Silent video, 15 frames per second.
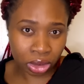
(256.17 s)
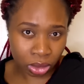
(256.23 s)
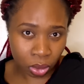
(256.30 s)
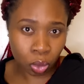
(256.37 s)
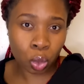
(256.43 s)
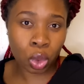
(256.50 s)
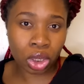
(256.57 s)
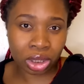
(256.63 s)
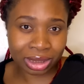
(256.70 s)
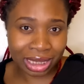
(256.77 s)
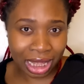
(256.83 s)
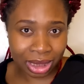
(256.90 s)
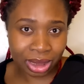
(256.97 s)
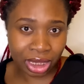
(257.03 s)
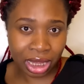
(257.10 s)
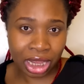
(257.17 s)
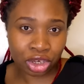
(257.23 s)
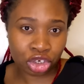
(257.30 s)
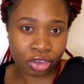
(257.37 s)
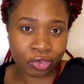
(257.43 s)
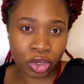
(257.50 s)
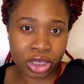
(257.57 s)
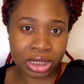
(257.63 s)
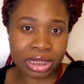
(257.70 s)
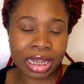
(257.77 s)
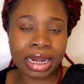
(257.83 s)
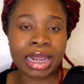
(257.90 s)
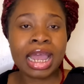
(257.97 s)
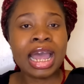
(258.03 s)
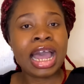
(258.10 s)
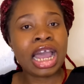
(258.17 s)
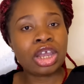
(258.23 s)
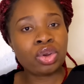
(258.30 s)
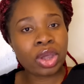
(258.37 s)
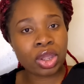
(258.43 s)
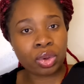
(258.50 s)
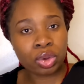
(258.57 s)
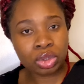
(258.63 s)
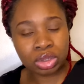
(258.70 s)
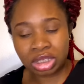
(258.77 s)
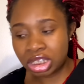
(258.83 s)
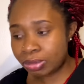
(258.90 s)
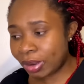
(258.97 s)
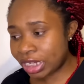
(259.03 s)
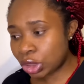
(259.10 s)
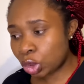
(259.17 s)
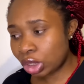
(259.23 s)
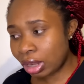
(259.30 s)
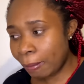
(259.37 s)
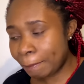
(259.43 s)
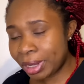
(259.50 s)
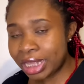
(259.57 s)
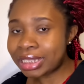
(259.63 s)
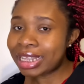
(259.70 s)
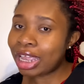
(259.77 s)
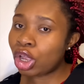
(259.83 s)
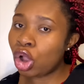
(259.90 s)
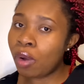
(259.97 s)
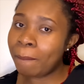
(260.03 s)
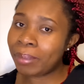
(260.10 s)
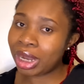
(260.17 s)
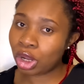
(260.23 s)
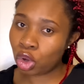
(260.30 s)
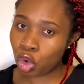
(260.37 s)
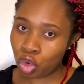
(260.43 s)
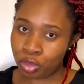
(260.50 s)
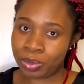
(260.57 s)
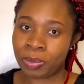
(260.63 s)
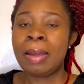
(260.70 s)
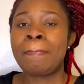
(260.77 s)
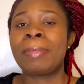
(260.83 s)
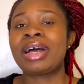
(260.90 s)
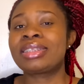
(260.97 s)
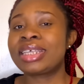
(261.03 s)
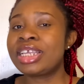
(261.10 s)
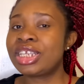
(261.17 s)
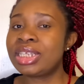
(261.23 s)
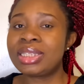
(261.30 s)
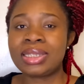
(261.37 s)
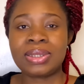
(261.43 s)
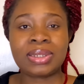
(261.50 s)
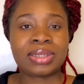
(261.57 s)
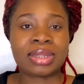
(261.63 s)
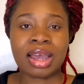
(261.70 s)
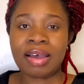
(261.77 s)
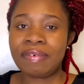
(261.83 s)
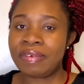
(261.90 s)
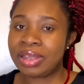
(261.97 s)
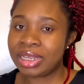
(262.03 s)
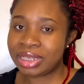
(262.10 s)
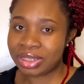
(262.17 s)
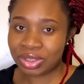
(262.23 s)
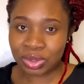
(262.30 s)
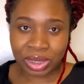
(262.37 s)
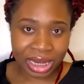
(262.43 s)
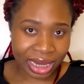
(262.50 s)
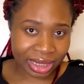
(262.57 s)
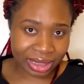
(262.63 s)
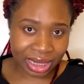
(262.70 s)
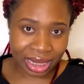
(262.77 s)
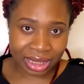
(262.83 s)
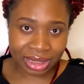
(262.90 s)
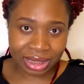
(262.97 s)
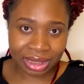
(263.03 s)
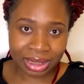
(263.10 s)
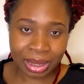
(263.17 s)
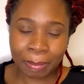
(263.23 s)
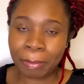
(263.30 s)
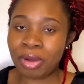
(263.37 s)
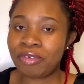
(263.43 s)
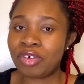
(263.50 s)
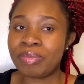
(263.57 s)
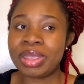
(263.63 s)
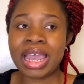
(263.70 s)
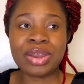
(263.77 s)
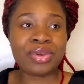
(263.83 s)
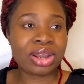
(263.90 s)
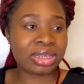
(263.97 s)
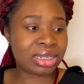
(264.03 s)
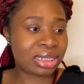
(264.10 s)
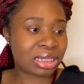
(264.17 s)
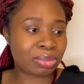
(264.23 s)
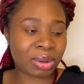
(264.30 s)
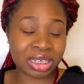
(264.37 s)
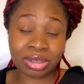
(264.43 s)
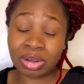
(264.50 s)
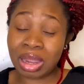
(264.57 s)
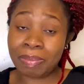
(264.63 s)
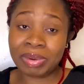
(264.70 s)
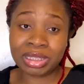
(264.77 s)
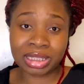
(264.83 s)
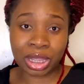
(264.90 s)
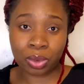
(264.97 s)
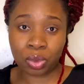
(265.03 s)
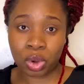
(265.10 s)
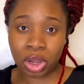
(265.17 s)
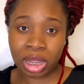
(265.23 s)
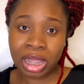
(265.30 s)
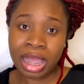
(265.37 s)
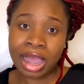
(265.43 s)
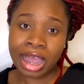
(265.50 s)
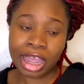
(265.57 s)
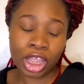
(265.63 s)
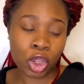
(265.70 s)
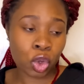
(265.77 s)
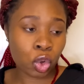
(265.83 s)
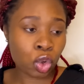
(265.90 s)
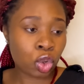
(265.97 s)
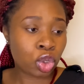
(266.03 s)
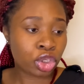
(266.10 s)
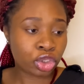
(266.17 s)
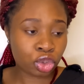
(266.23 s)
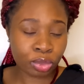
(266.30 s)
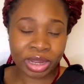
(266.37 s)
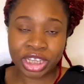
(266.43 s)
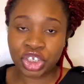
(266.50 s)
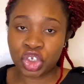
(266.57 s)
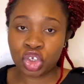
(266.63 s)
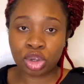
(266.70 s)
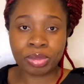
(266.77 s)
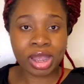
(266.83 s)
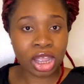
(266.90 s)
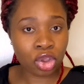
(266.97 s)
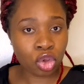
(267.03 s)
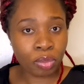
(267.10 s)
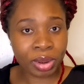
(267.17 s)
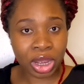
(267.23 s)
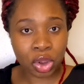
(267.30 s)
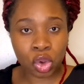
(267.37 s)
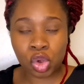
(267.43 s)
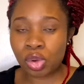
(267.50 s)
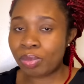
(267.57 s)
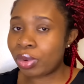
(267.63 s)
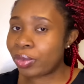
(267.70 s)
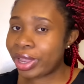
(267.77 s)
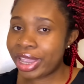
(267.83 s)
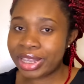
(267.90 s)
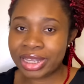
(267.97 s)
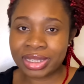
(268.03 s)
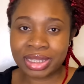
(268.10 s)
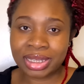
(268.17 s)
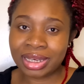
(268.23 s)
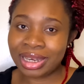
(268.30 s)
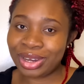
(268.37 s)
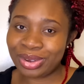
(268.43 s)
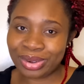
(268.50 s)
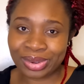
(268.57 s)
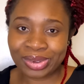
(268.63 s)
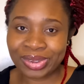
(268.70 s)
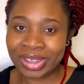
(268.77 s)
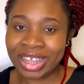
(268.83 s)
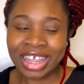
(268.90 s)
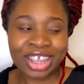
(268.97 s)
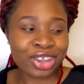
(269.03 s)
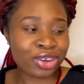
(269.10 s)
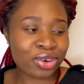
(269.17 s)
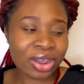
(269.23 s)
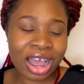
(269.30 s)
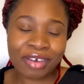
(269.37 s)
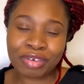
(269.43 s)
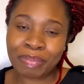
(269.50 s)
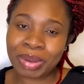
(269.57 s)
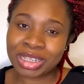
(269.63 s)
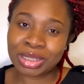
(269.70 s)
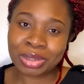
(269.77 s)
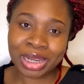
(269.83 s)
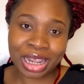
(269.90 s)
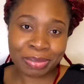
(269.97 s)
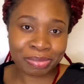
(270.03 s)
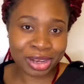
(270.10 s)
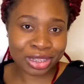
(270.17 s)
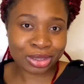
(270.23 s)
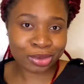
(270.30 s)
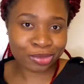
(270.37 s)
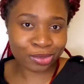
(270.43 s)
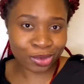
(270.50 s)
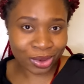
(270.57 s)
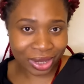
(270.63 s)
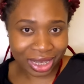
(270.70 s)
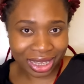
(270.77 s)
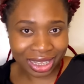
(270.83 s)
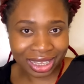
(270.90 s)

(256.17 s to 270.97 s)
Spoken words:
work that day. I don't know if you understand. I know I go to this particular place, I come back home. But as agency staff, it's not like that. But for me, I know this is a particular place I work. I go do my job, I go back home. But with agency, no, you don't have a particular place of work.